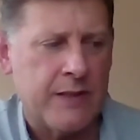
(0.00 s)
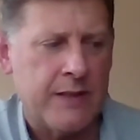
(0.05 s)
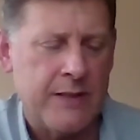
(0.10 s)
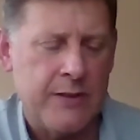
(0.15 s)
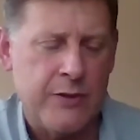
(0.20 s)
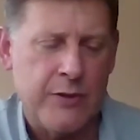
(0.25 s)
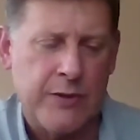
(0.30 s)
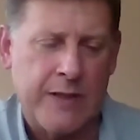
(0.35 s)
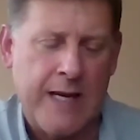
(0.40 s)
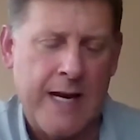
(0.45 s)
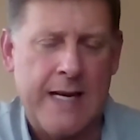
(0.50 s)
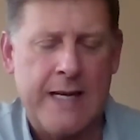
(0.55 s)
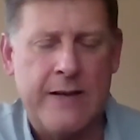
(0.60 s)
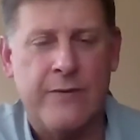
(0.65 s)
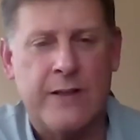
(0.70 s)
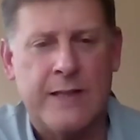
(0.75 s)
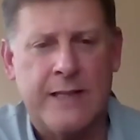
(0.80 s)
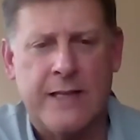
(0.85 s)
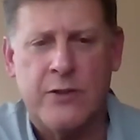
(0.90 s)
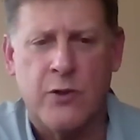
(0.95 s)
you can't
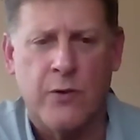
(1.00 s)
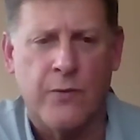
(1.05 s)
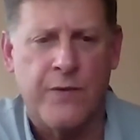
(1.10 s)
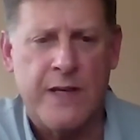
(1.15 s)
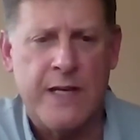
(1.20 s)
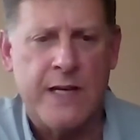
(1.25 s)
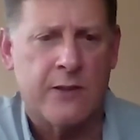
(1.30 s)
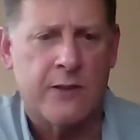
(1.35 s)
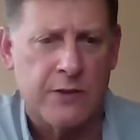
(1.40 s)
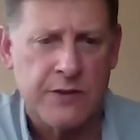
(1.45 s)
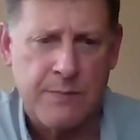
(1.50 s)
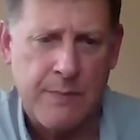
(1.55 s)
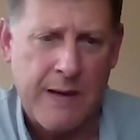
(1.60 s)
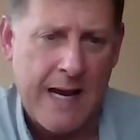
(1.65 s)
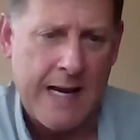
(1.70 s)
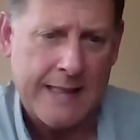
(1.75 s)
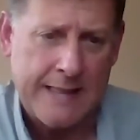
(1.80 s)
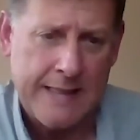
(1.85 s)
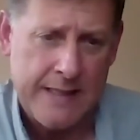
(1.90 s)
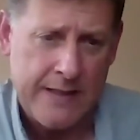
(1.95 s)
even get your vehicles
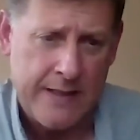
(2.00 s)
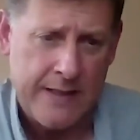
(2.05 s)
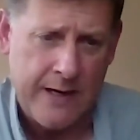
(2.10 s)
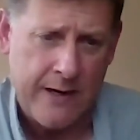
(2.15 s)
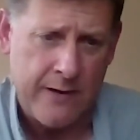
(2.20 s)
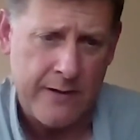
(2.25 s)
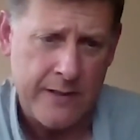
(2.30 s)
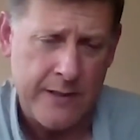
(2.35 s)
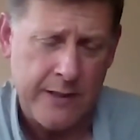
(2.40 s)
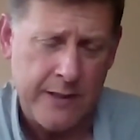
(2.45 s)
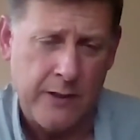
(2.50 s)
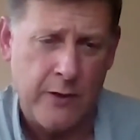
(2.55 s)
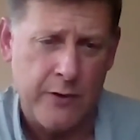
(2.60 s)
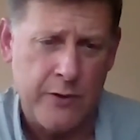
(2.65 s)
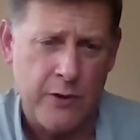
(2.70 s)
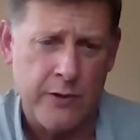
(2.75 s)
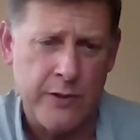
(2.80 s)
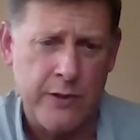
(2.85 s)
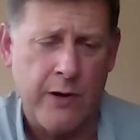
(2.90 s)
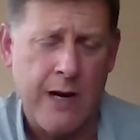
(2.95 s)
back in there. You know,
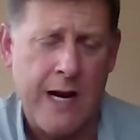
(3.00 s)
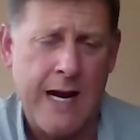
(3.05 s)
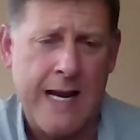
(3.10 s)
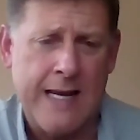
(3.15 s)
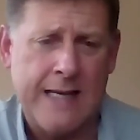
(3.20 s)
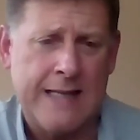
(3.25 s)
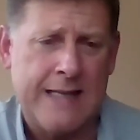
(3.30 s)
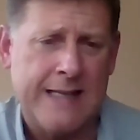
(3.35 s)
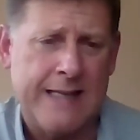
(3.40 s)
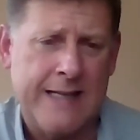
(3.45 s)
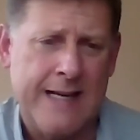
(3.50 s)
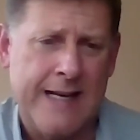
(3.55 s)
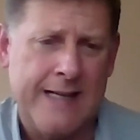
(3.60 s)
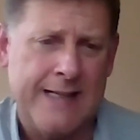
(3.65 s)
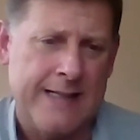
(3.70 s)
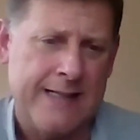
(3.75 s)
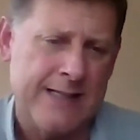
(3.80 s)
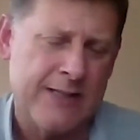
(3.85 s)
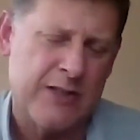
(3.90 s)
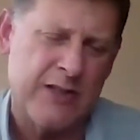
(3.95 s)
you're hiking in,
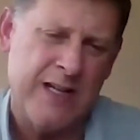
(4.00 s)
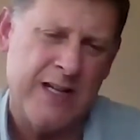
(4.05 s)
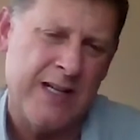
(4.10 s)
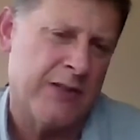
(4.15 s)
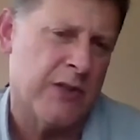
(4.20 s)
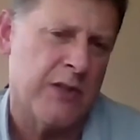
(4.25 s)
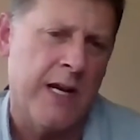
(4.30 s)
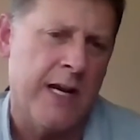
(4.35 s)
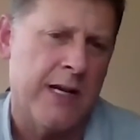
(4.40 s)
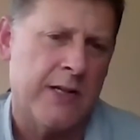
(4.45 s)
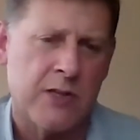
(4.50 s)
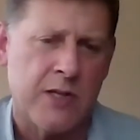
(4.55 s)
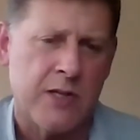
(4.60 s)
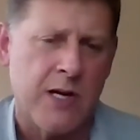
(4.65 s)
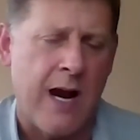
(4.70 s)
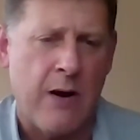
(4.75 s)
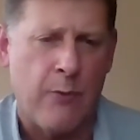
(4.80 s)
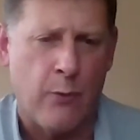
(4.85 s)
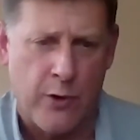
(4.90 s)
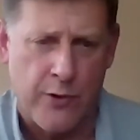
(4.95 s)
and it's
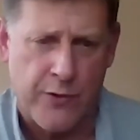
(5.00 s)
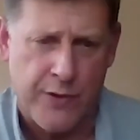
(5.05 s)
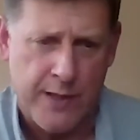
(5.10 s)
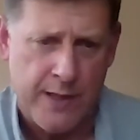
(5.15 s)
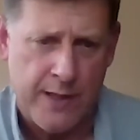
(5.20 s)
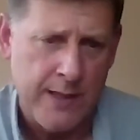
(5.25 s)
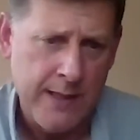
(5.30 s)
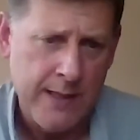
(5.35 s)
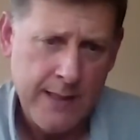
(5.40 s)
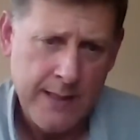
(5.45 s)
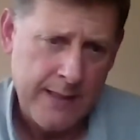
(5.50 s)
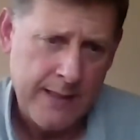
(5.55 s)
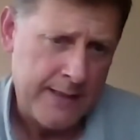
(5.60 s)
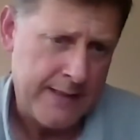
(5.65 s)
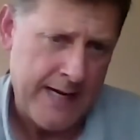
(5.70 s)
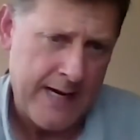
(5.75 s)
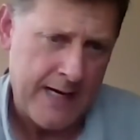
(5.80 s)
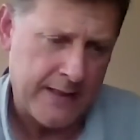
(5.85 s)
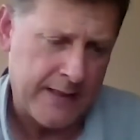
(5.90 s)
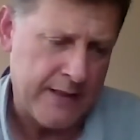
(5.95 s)
not worth it.
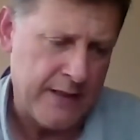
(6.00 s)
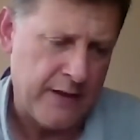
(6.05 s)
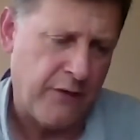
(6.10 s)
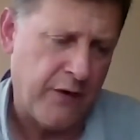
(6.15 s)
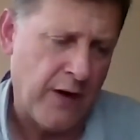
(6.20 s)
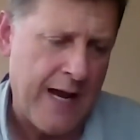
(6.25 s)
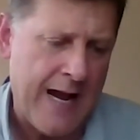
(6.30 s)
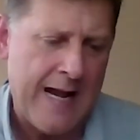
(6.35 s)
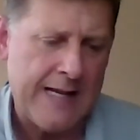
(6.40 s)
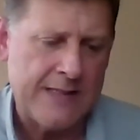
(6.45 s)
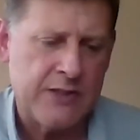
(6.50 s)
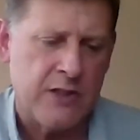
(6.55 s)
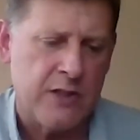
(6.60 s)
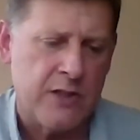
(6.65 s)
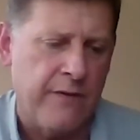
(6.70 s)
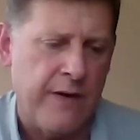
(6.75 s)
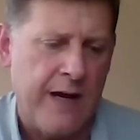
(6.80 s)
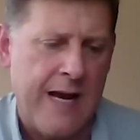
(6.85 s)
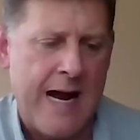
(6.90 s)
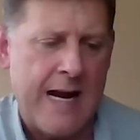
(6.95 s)
Down in the flats in
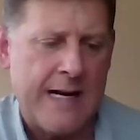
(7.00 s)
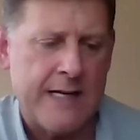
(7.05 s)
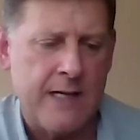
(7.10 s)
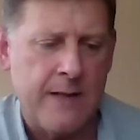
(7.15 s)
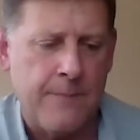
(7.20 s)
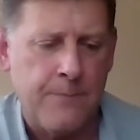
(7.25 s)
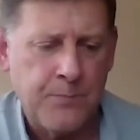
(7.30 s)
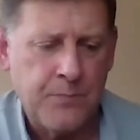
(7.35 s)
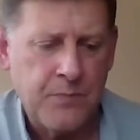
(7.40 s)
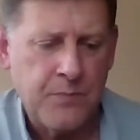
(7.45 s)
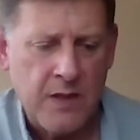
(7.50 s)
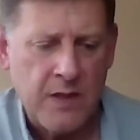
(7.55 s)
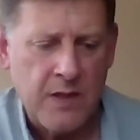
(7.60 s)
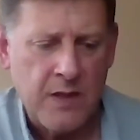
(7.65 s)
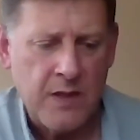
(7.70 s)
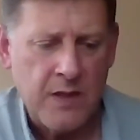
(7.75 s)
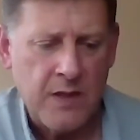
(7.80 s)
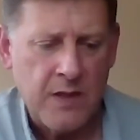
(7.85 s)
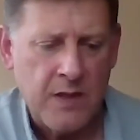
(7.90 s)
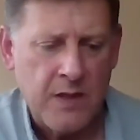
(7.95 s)
Nevada,
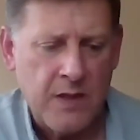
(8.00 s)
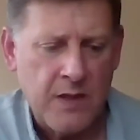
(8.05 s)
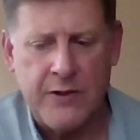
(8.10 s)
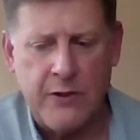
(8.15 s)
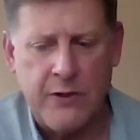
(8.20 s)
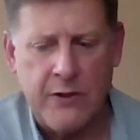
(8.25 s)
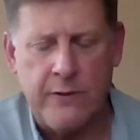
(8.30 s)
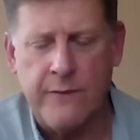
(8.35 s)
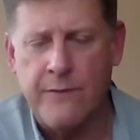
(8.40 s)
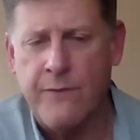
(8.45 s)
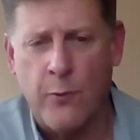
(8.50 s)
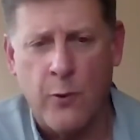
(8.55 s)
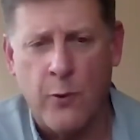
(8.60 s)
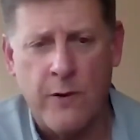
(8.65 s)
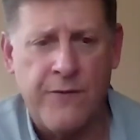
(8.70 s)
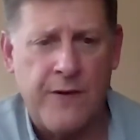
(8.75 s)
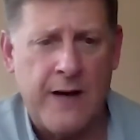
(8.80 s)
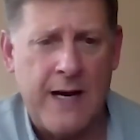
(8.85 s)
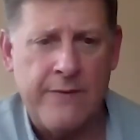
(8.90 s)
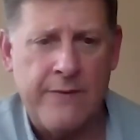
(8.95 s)
if we're out there in
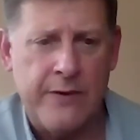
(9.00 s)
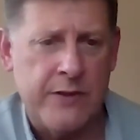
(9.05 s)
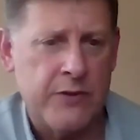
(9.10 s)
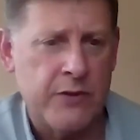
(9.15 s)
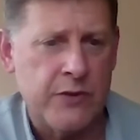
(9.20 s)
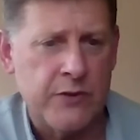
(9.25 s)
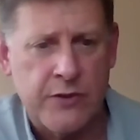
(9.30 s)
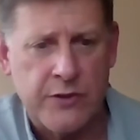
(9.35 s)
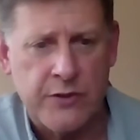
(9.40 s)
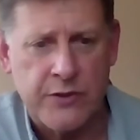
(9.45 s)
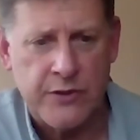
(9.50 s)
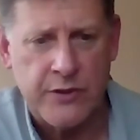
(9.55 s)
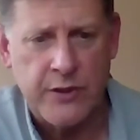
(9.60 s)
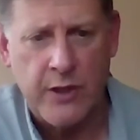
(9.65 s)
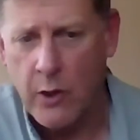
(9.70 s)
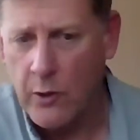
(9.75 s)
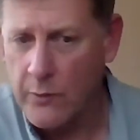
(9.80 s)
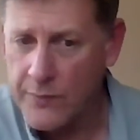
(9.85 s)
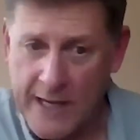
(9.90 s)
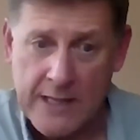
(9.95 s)
4 or 5 inches of
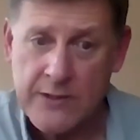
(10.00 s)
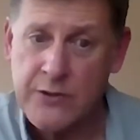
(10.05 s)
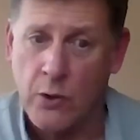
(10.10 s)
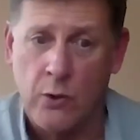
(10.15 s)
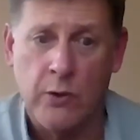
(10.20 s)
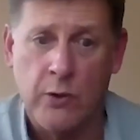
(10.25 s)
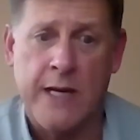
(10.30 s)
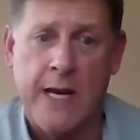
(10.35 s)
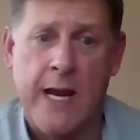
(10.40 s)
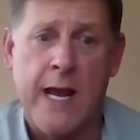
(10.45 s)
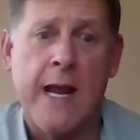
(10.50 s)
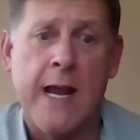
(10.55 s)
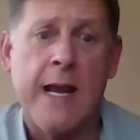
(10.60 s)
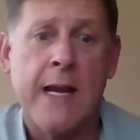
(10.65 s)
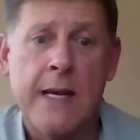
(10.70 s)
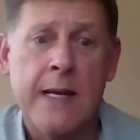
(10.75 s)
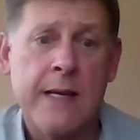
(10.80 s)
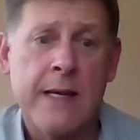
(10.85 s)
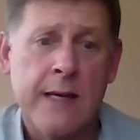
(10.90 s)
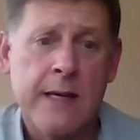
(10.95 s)
snow, that's okay
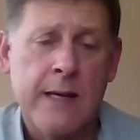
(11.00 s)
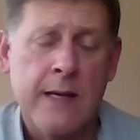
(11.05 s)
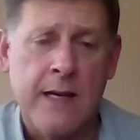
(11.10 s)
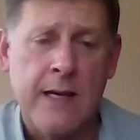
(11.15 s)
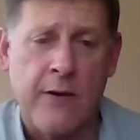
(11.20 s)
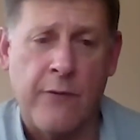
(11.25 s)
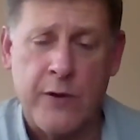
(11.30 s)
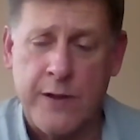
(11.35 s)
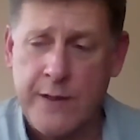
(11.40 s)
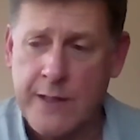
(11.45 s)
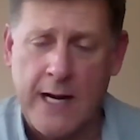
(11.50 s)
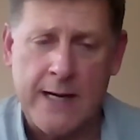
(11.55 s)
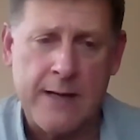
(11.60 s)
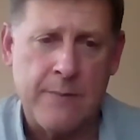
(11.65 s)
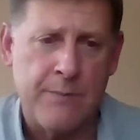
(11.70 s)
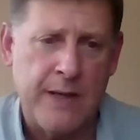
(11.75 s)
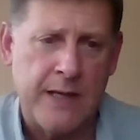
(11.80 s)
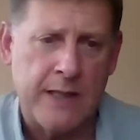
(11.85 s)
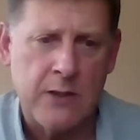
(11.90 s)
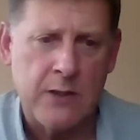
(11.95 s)
if we got a
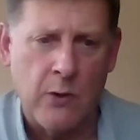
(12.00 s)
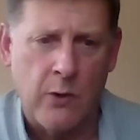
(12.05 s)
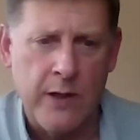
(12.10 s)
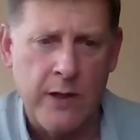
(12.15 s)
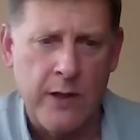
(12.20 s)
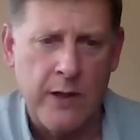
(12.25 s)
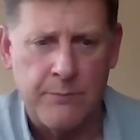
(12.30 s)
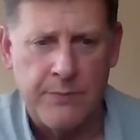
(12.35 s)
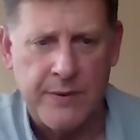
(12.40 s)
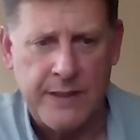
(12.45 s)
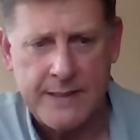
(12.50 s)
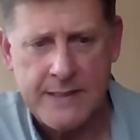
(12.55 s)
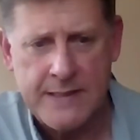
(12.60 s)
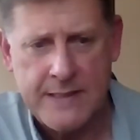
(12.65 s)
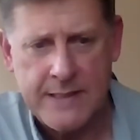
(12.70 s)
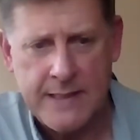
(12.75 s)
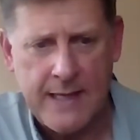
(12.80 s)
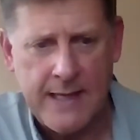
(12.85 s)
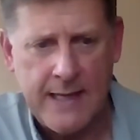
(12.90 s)
big coil. But